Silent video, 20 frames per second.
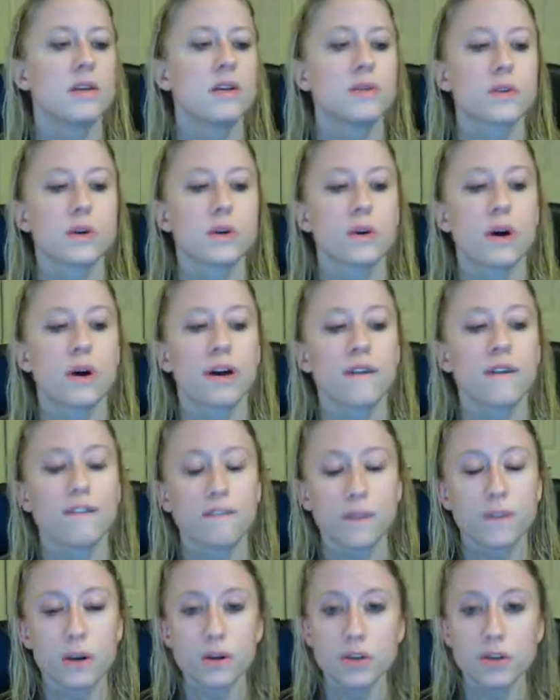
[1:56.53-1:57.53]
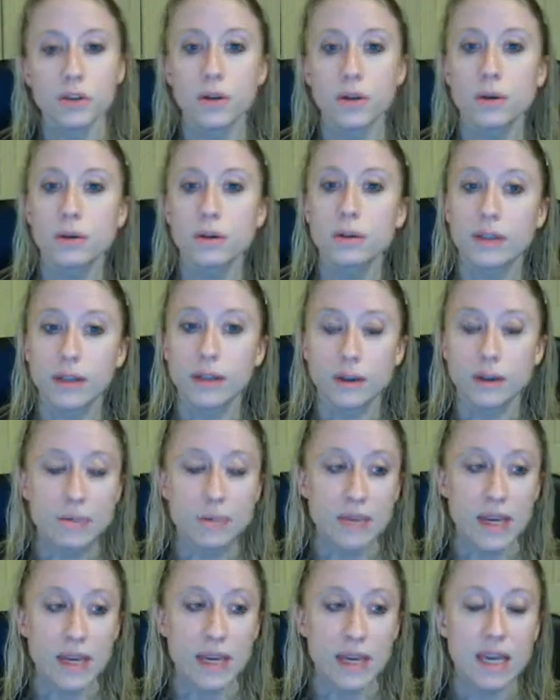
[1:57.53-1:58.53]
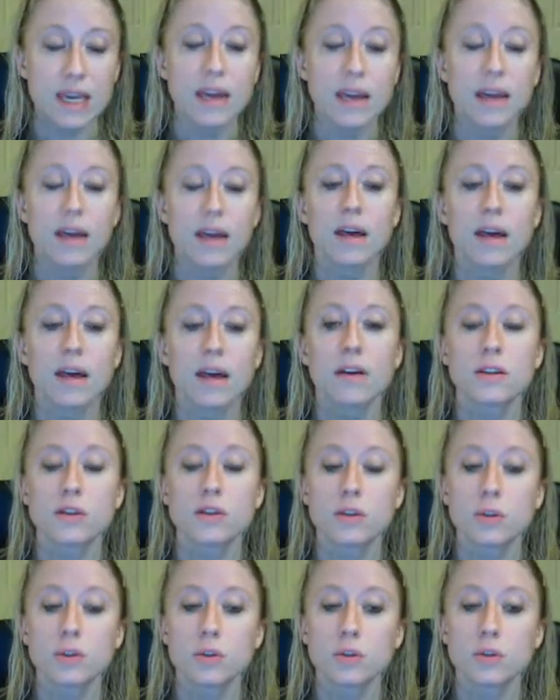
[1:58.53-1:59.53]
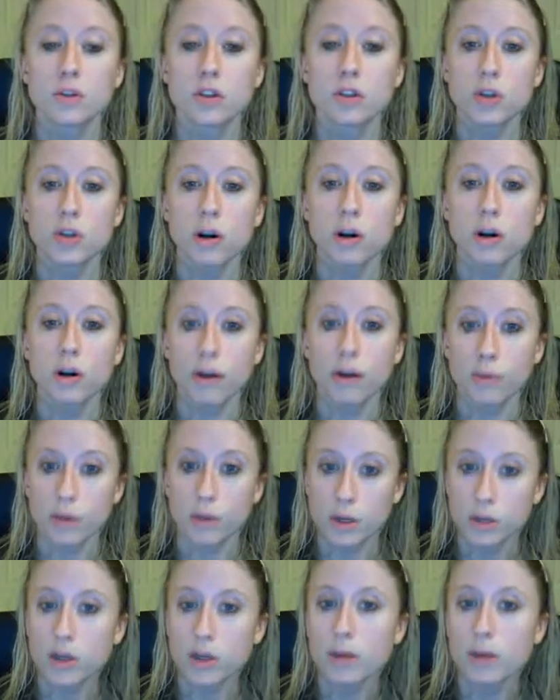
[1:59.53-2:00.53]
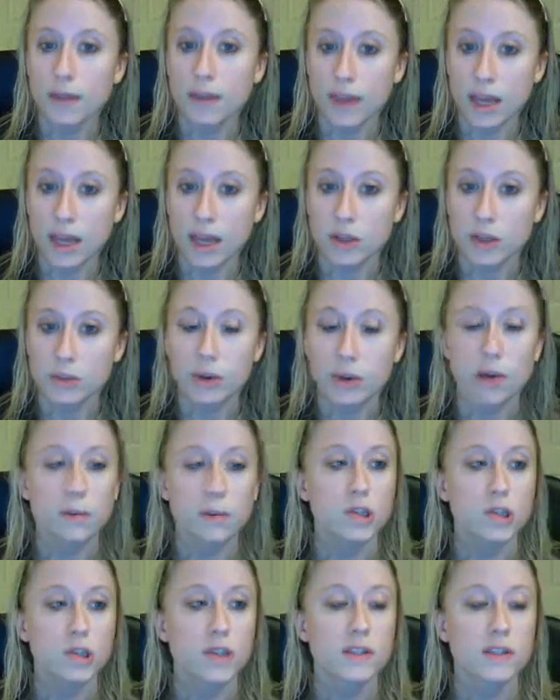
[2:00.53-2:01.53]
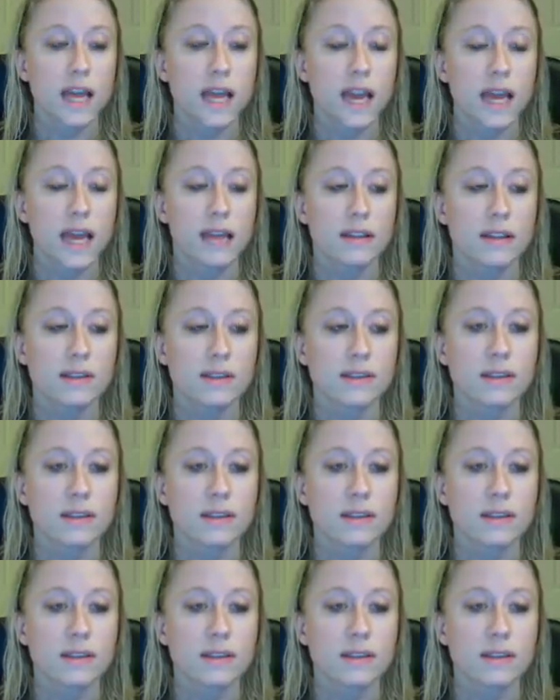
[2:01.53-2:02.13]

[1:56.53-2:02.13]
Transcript: So our first note, letter B, to start off, we're going to talk about the H part, which is the hands.